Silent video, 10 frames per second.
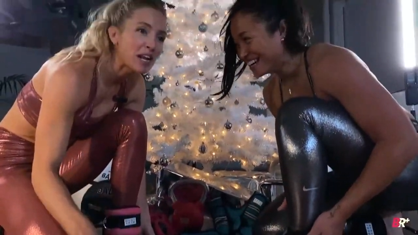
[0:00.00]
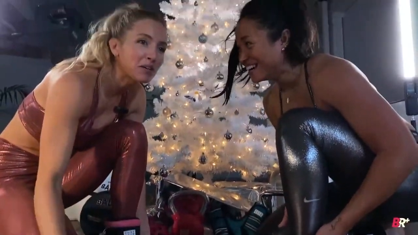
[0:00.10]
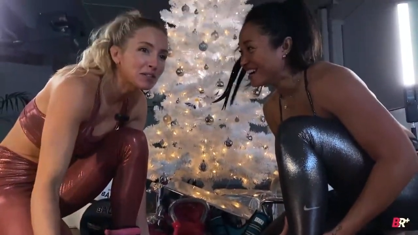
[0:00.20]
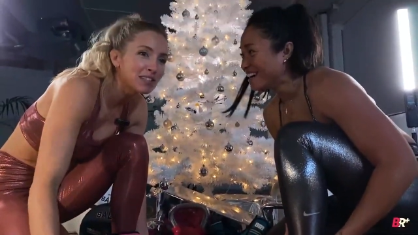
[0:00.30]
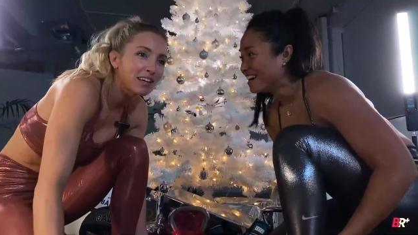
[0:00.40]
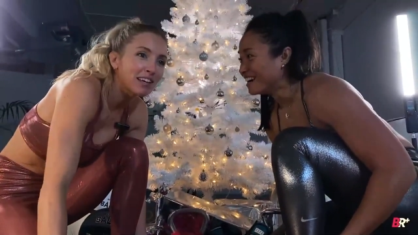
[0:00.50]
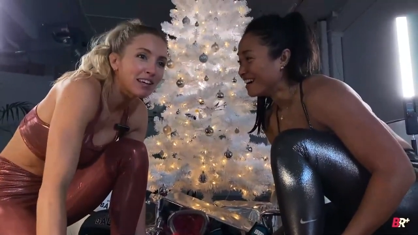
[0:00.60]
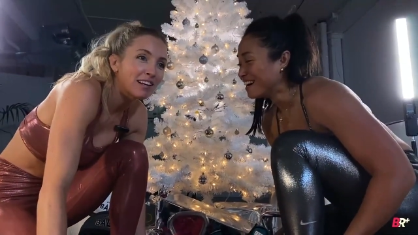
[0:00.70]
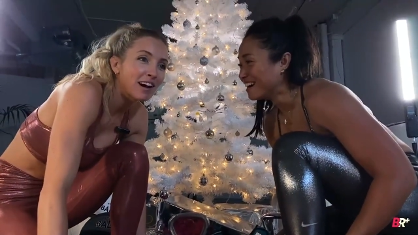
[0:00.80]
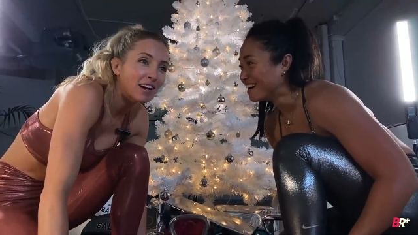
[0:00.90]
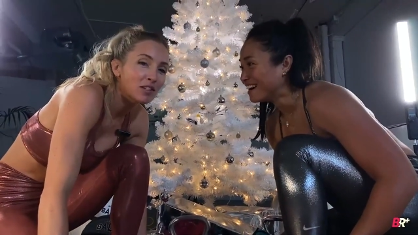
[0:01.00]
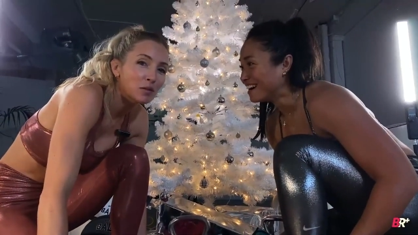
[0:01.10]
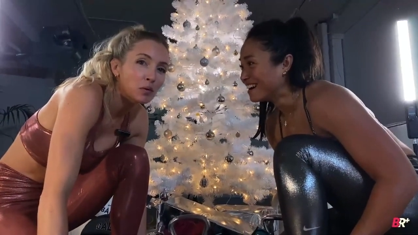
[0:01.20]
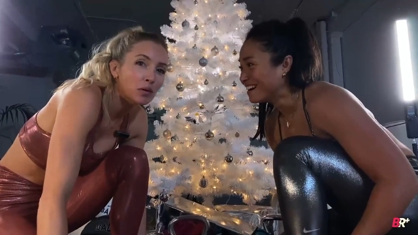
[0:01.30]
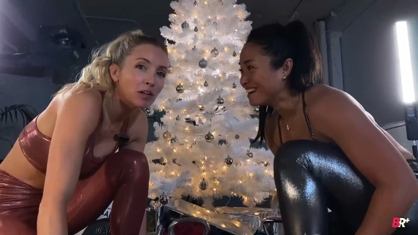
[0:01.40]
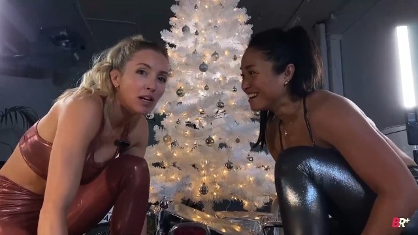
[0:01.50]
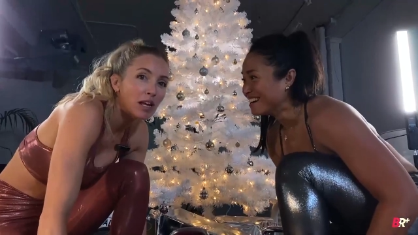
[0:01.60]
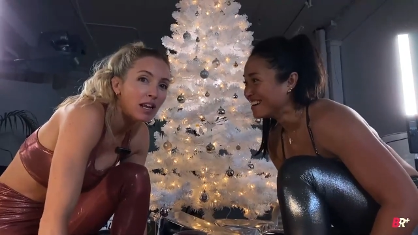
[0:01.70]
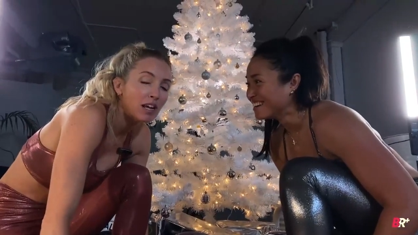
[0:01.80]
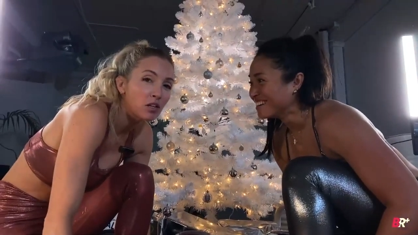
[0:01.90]
Speaker 1: when I was like in high school
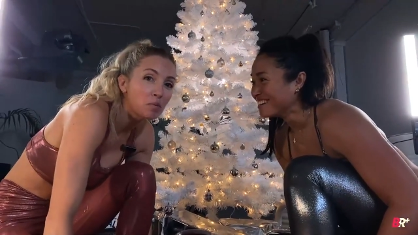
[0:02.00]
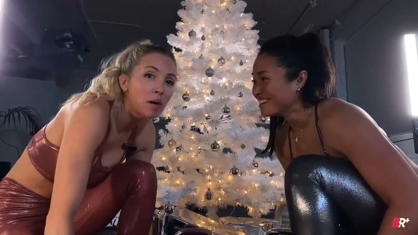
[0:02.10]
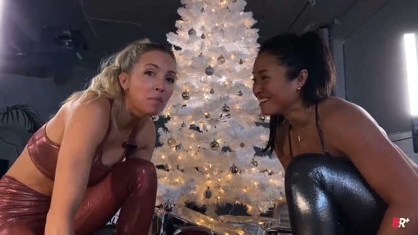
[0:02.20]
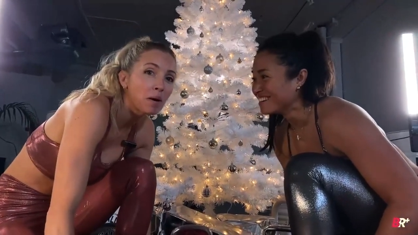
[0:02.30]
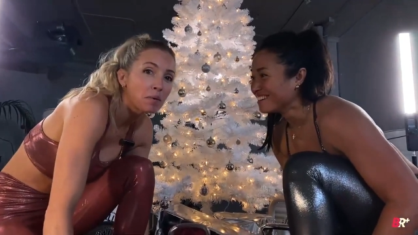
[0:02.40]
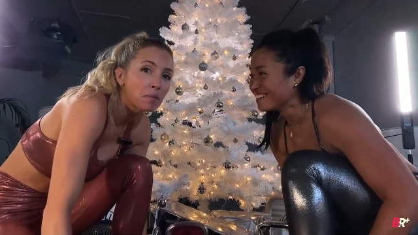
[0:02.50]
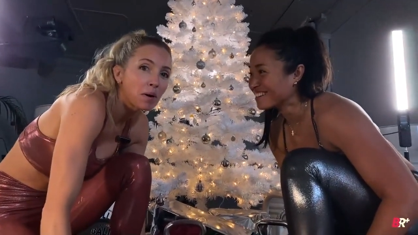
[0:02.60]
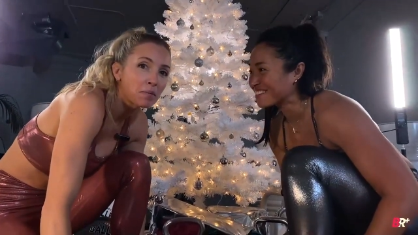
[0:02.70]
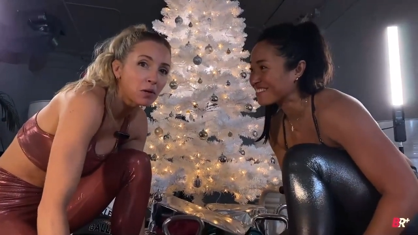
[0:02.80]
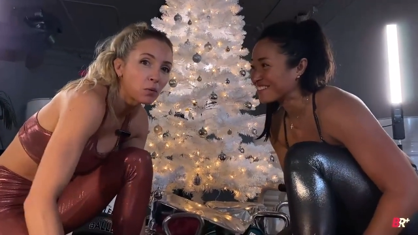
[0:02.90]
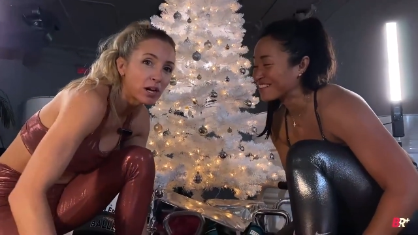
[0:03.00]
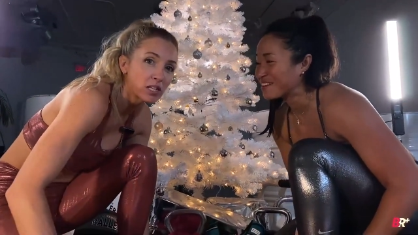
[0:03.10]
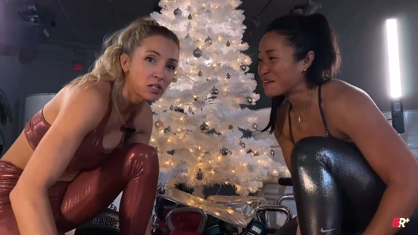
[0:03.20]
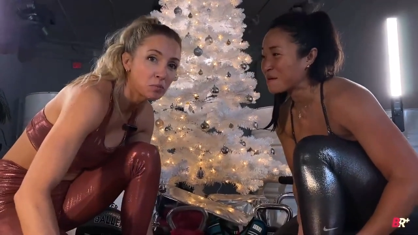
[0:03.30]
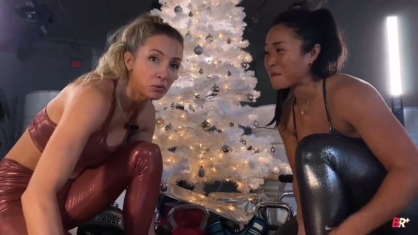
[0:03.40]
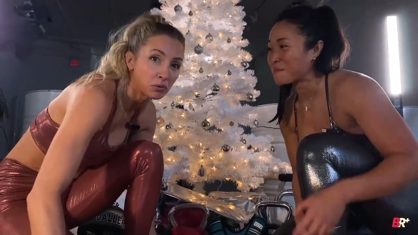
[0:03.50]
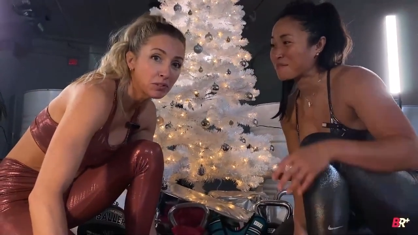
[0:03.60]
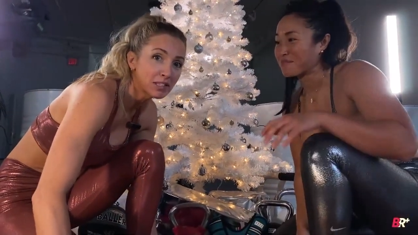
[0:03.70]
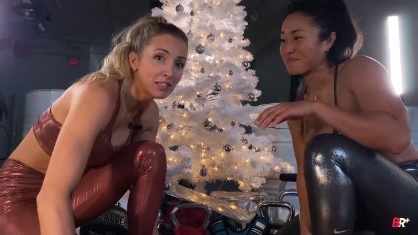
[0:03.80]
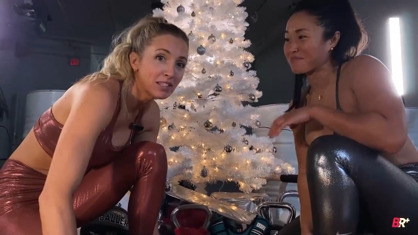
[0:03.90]
and I knew my mom had bought me wedged
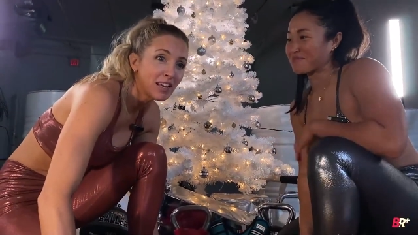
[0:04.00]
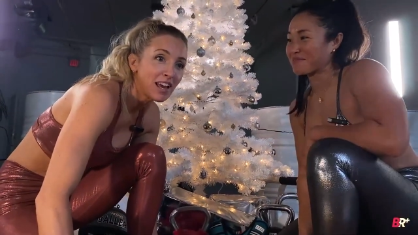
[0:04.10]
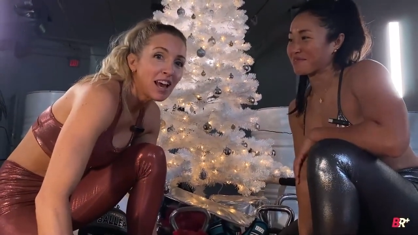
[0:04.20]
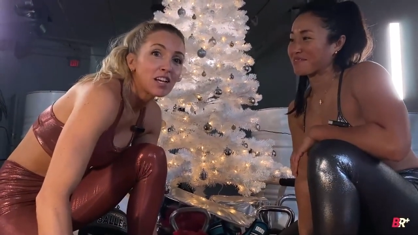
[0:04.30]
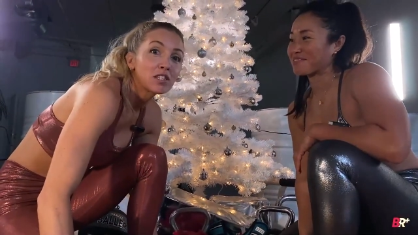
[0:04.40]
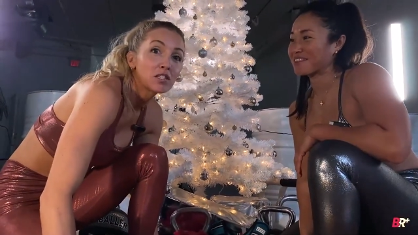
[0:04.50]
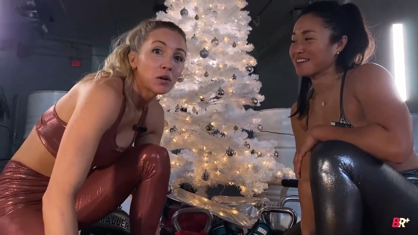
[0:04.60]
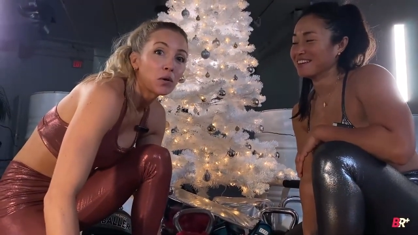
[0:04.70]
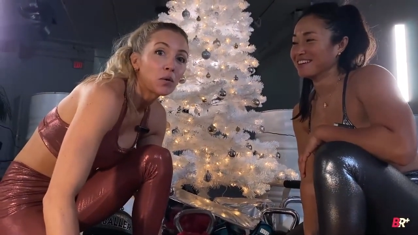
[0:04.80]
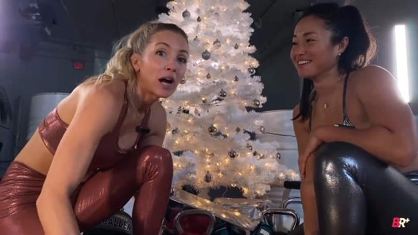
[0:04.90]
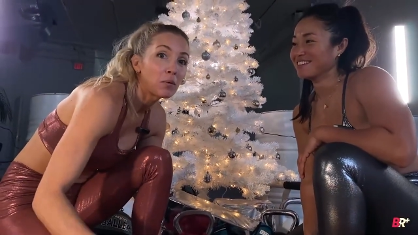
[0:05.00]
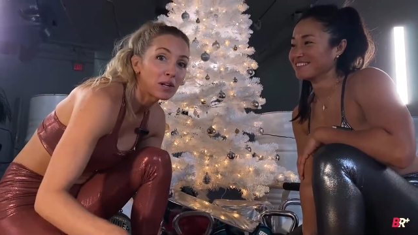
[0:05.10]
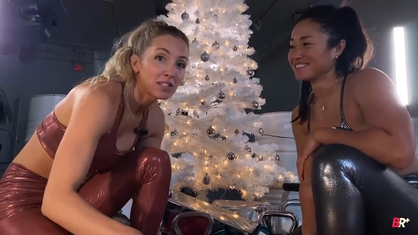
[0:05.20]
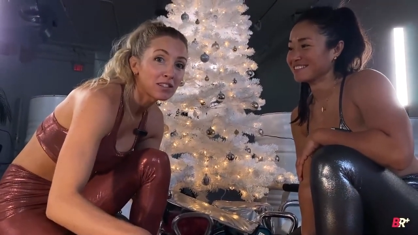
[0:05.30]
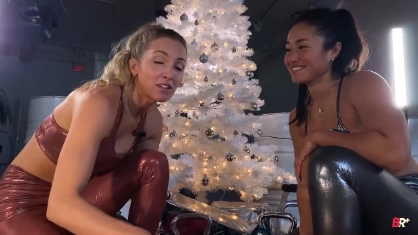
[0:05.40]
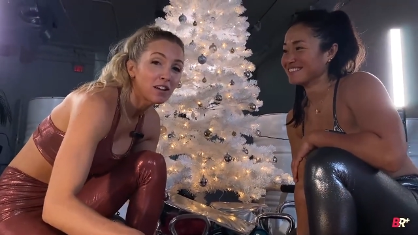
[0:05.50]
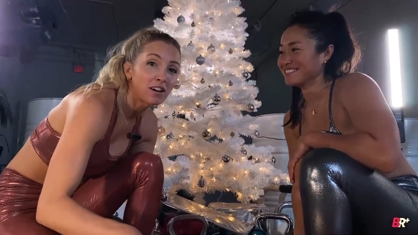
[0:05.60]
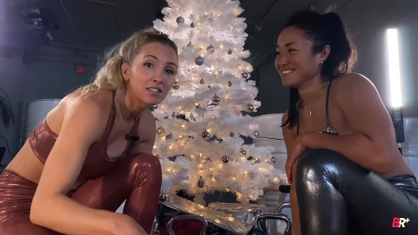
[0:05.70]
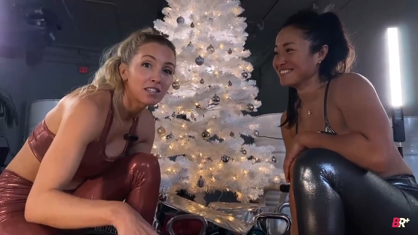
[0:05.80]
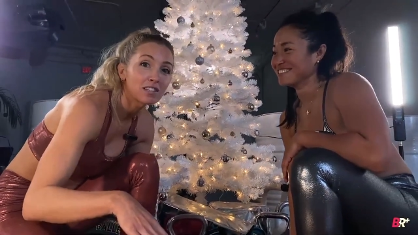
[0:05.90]
boots. So I went to the
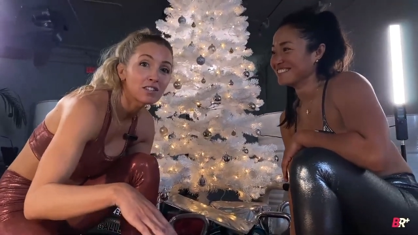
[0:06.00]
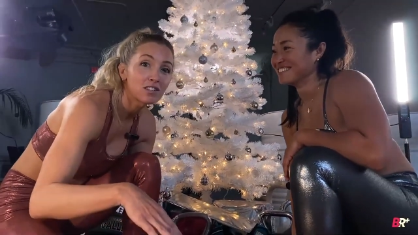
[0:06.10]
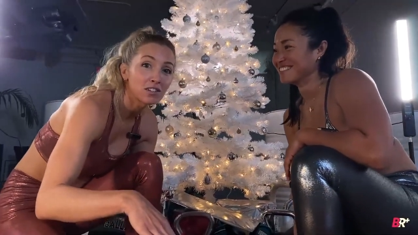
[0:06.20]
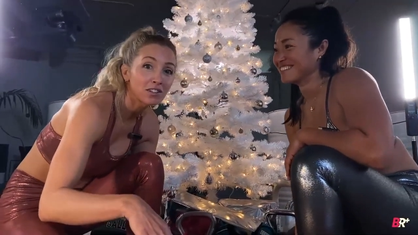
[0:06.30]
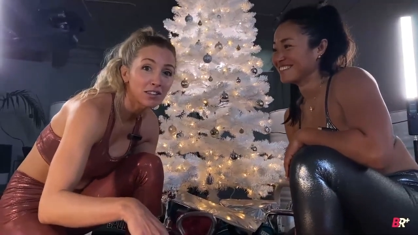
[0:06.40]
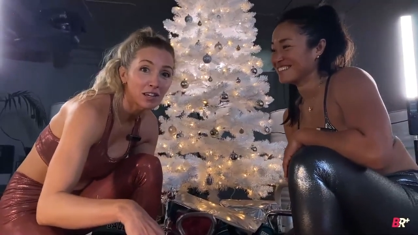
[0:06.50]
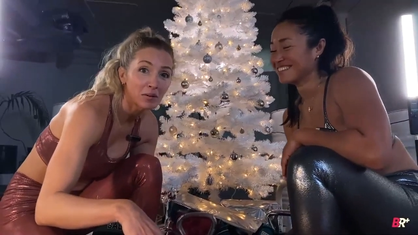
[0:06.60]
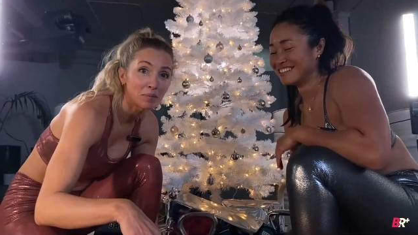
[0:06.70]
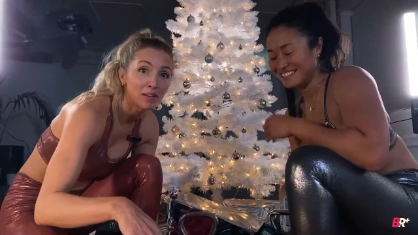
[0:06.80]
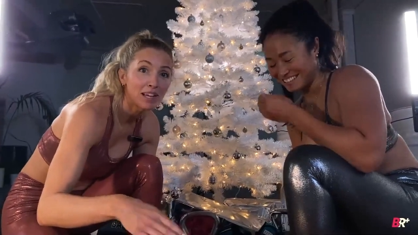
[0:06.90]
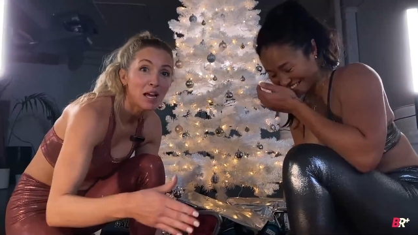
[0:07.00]
closet, took them,